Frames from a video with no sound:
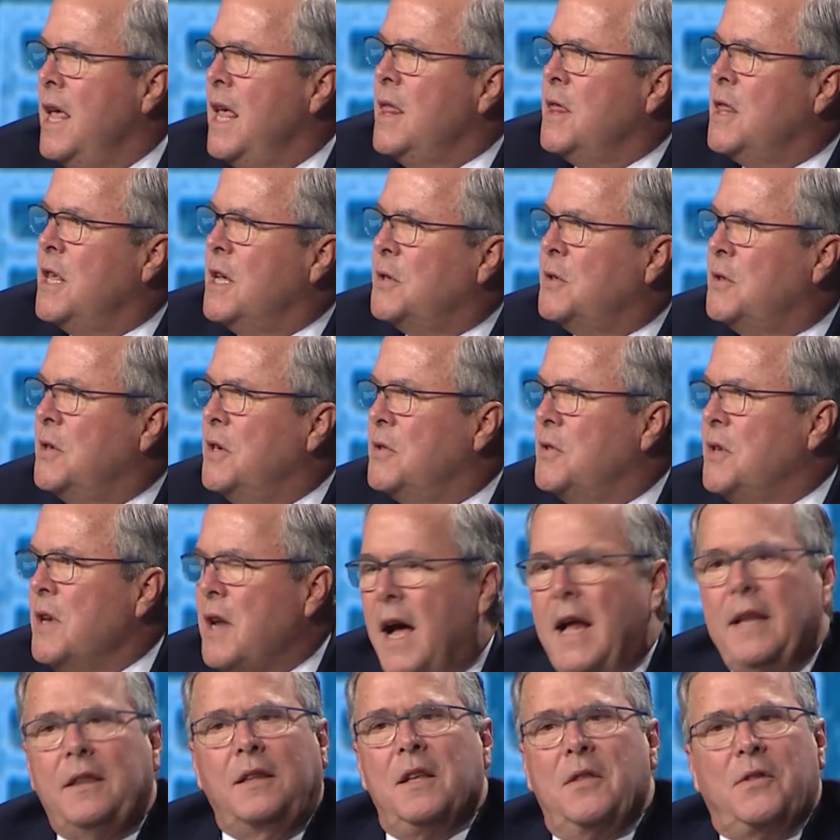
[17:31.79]
This is
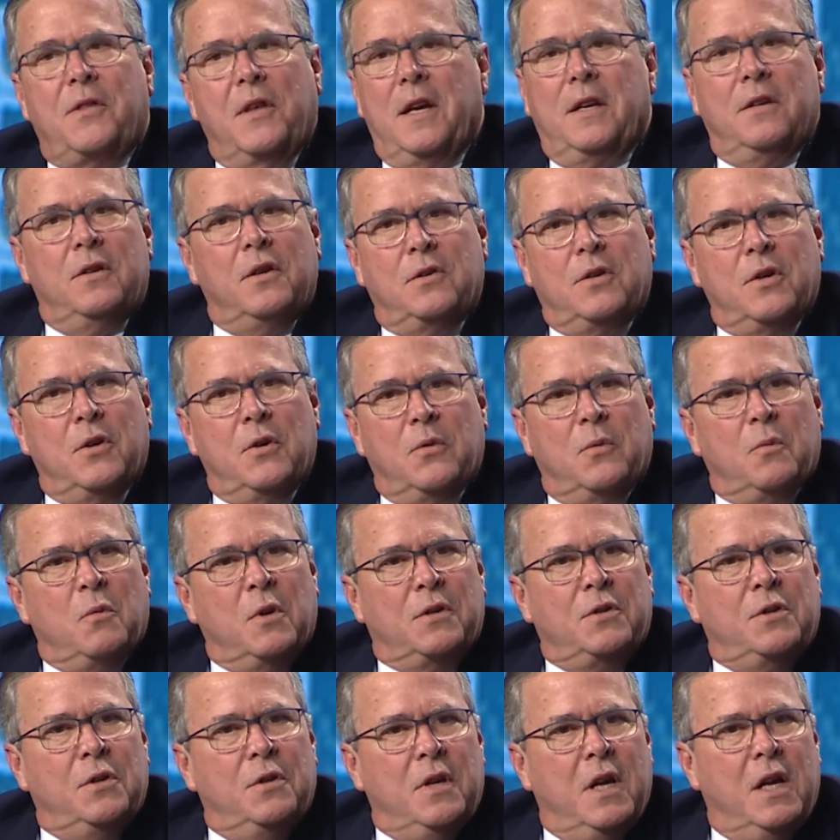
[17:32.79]
not the thing to do.
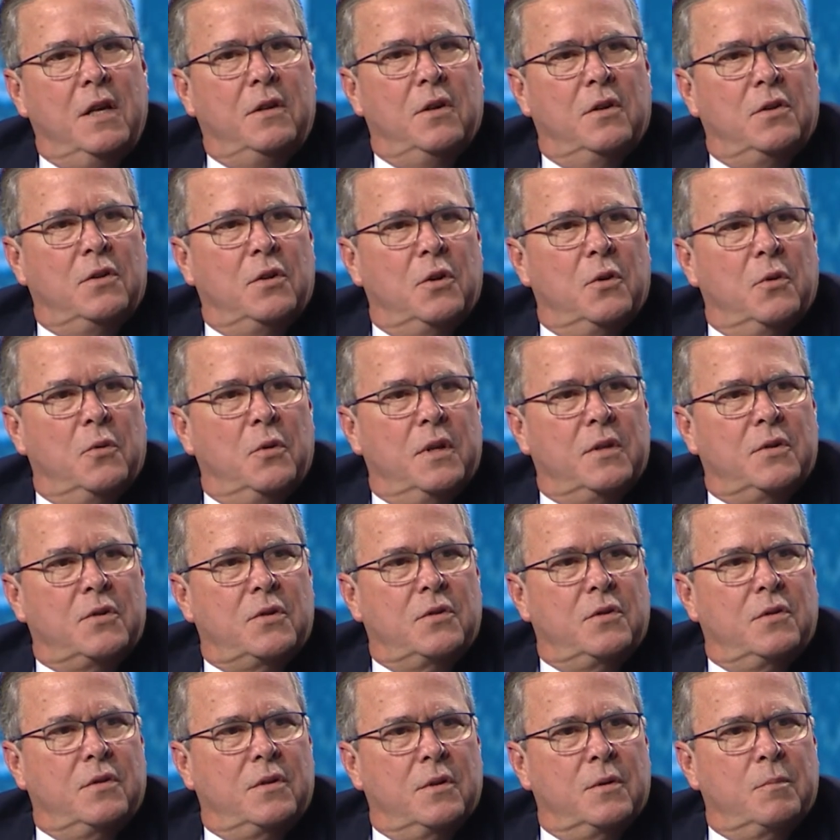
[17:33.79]
What you need to do is
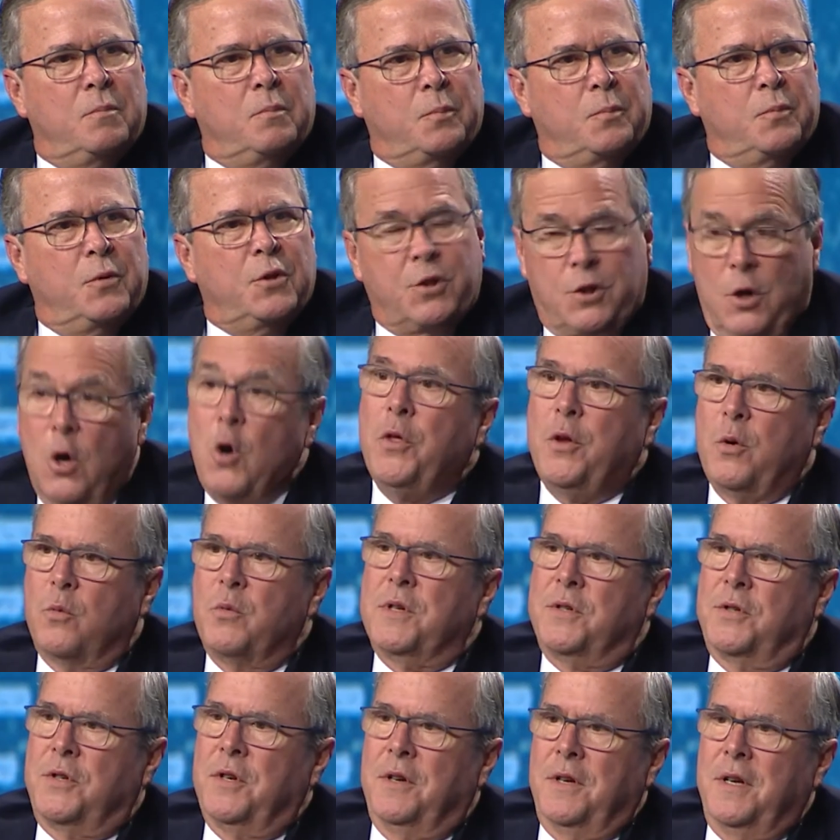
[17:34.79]
to show the
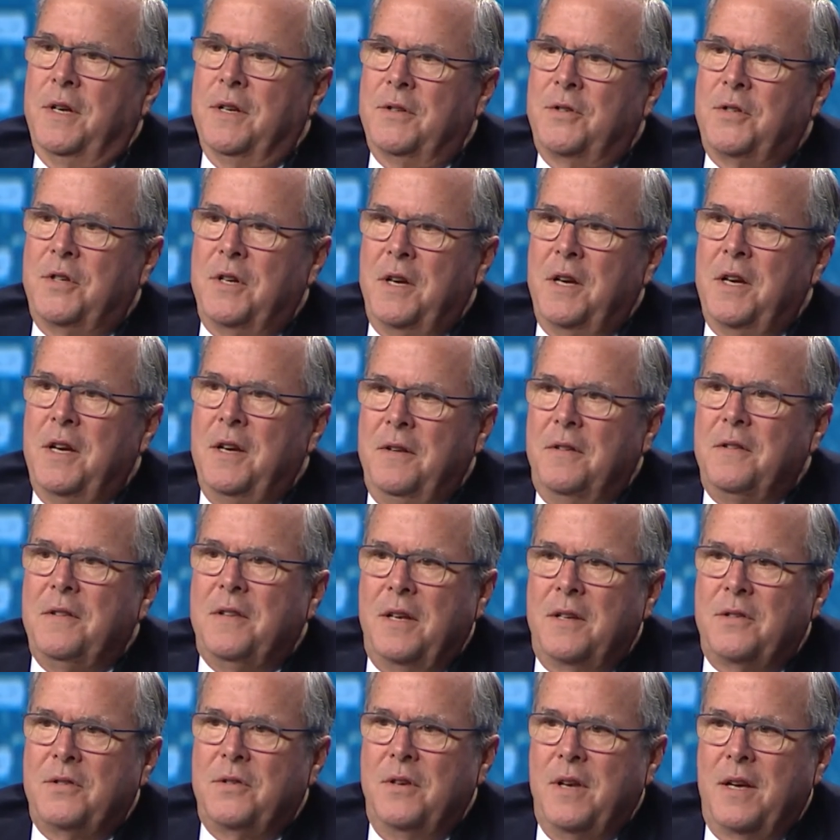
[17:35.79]
resiliency
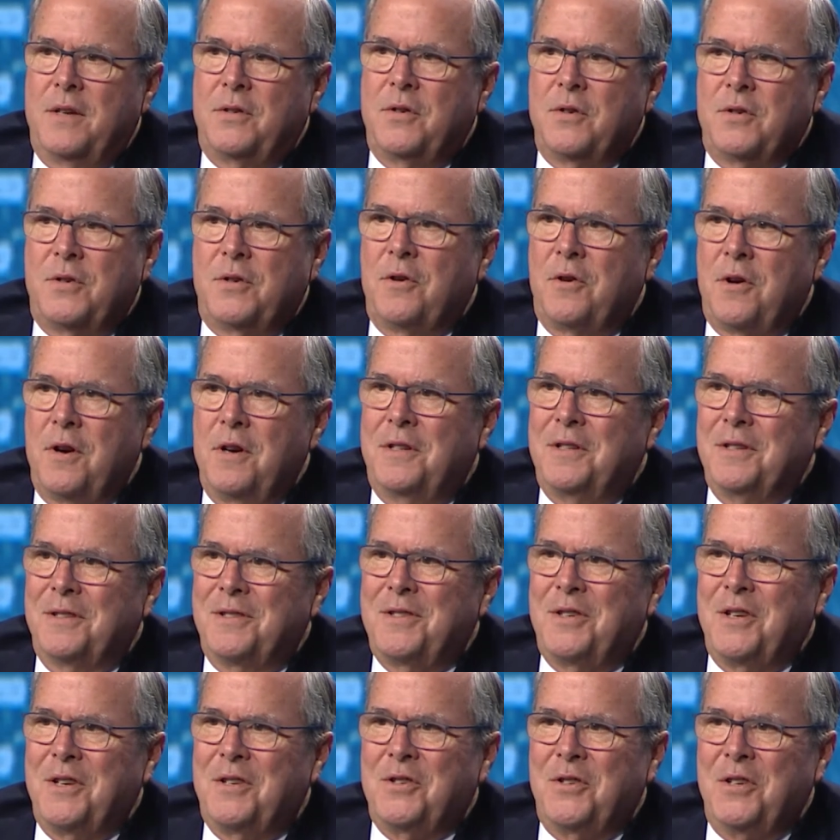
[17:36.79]
that's necessary to
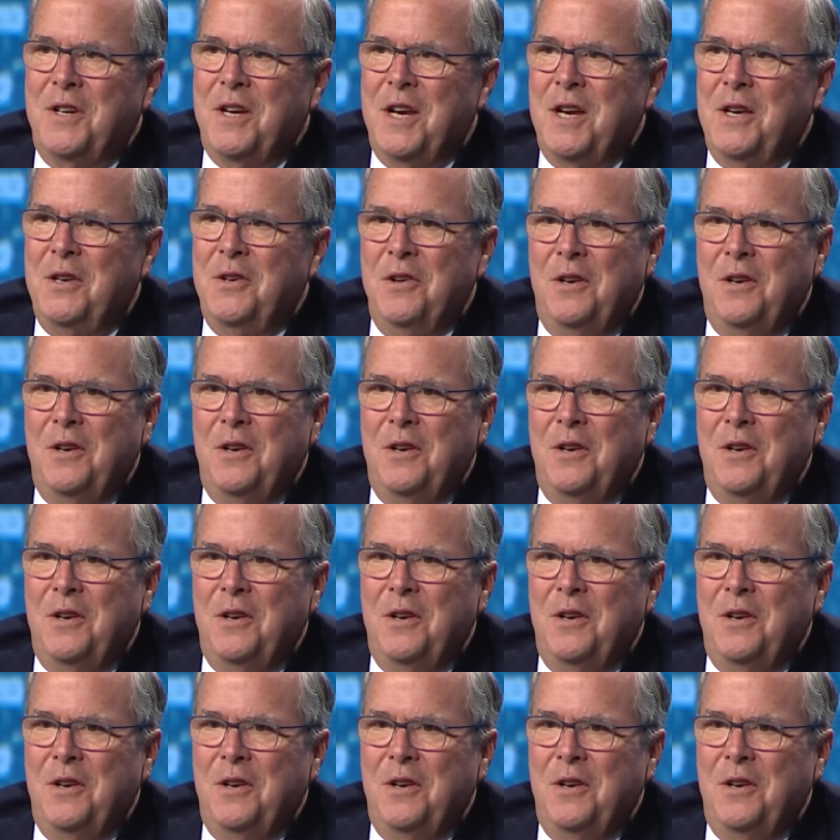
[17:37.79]
succeed.